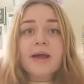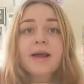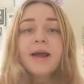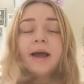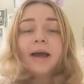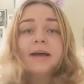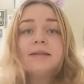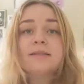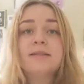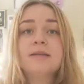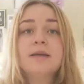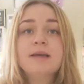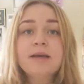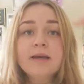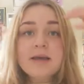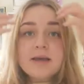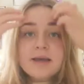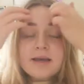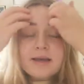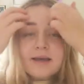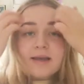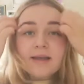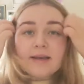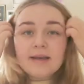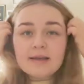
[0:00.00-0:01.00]
guys
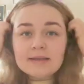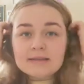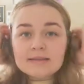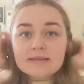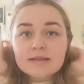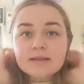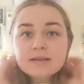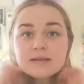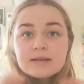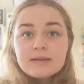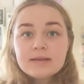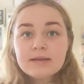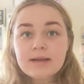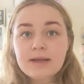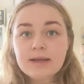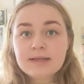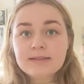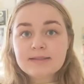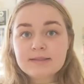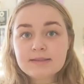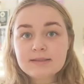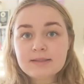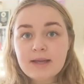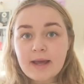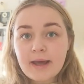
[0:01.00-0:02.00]
it is the
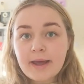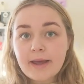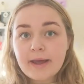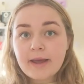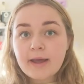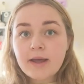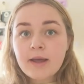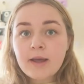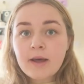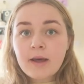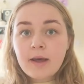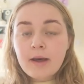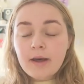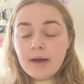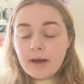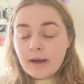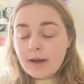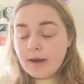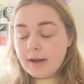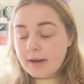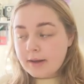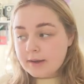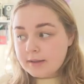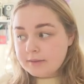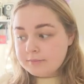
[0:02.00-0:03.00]
next day
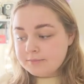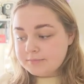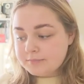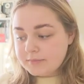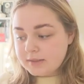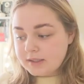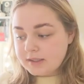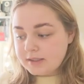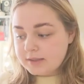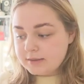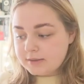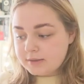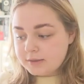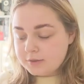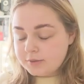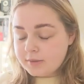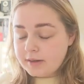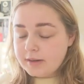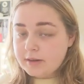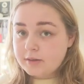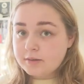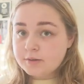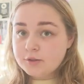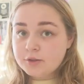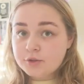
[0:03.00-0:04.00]
um it's
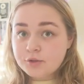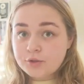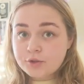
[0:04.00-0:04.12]
around